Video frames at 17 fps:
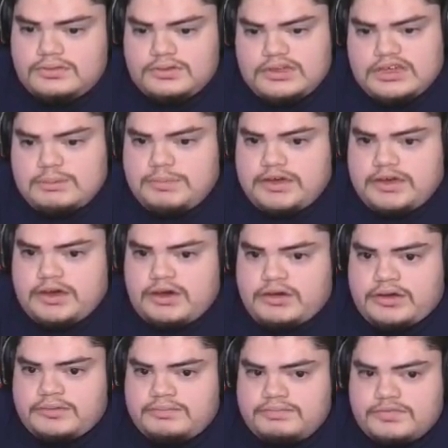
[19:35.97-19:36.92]
Keep it
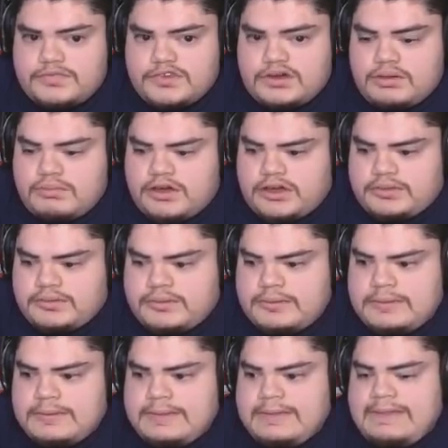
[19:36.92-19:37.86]
going. Come on.
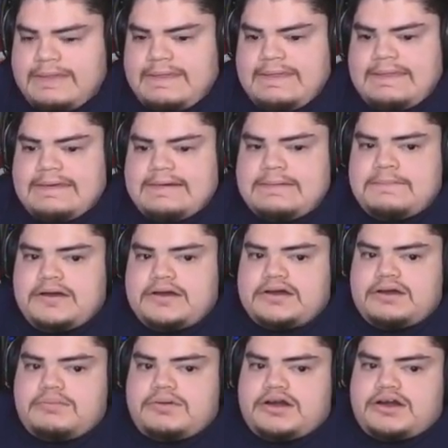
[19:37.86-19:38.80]
Come on,
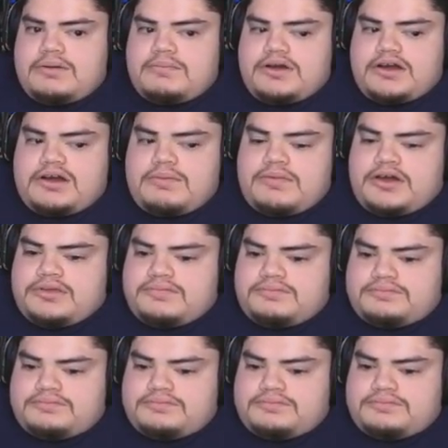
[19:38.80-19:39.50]
come on, come on, come on.